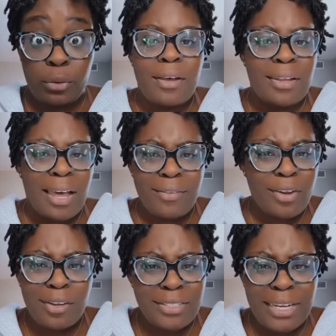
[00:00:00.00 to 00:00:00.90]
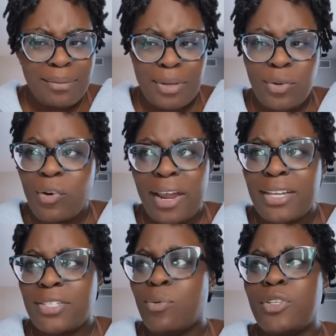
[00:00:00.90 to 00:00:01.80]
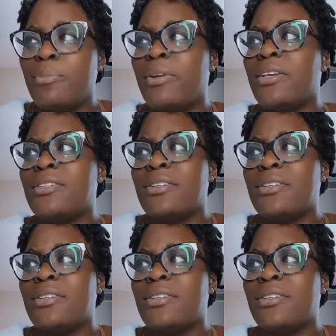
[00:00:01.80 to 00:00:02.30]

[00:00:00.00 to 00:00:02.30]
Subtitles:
A lot of y'all are dating men who are asking you what you bring